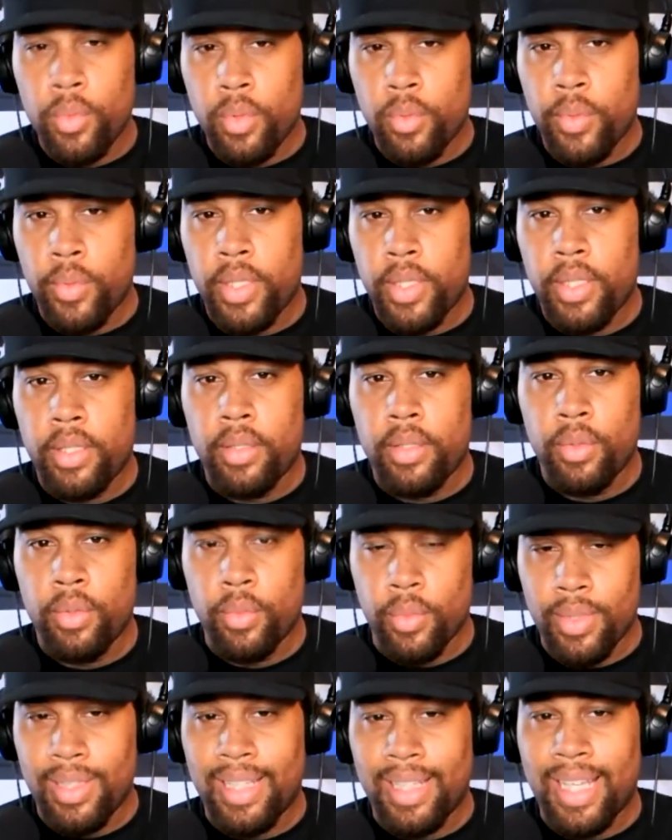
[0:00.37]
will we
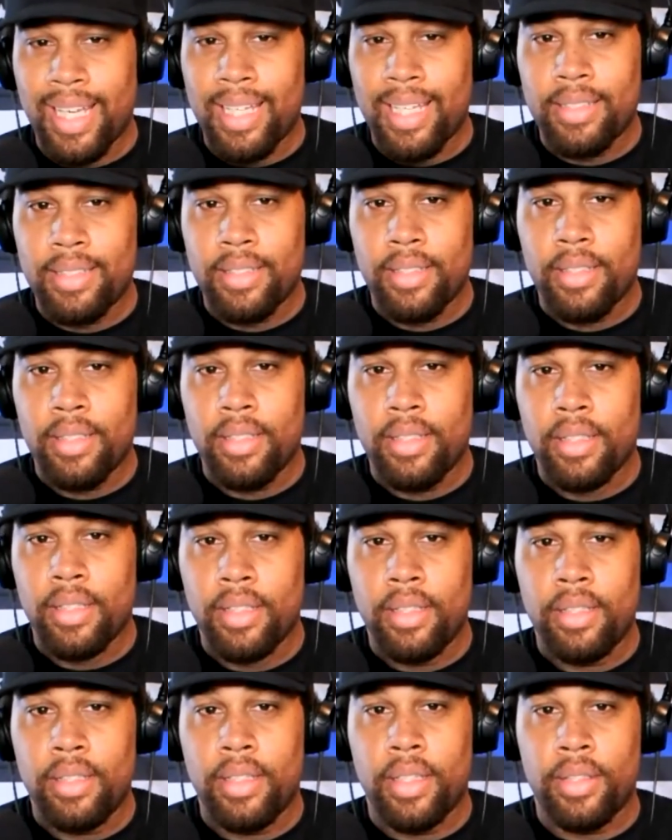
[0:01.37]
realize
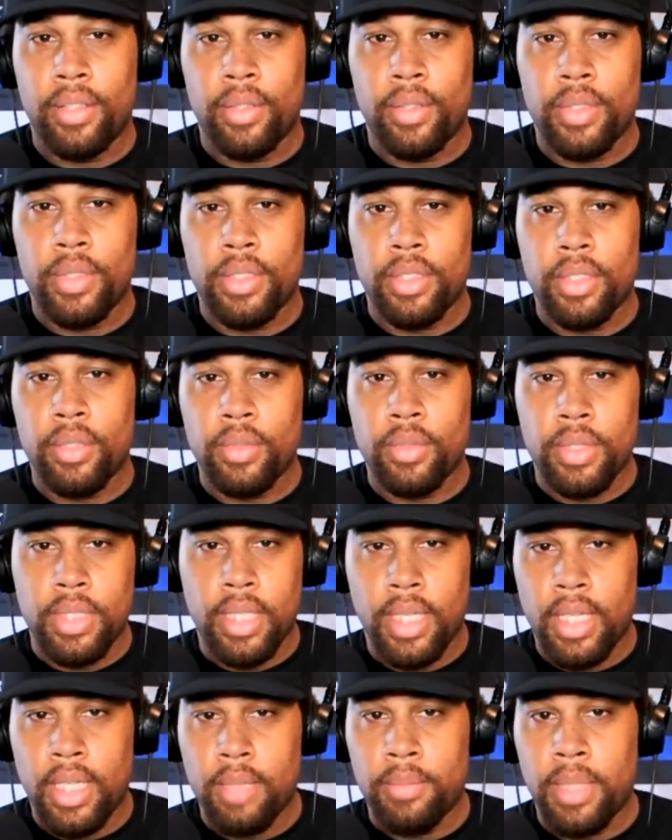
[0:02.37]
that there is no
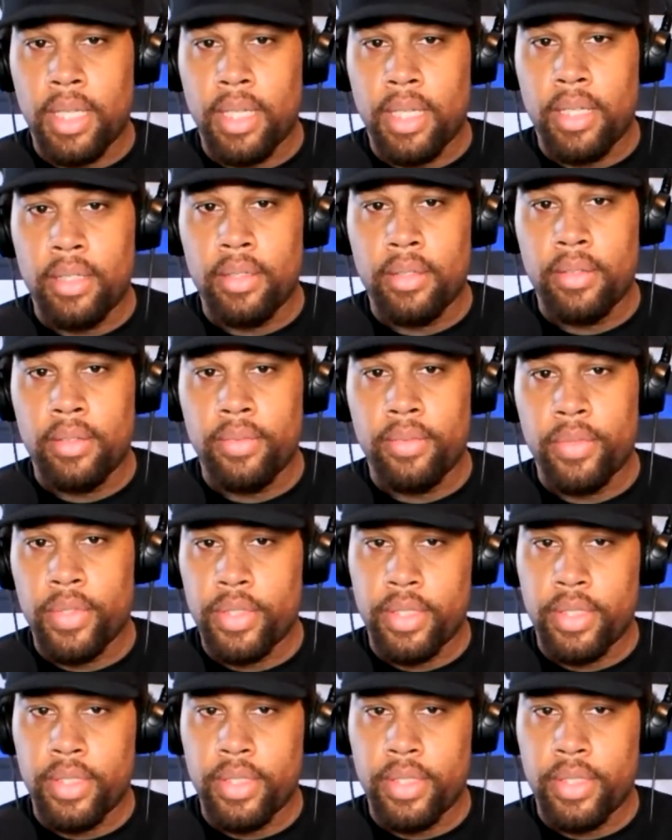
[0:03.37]
timeline for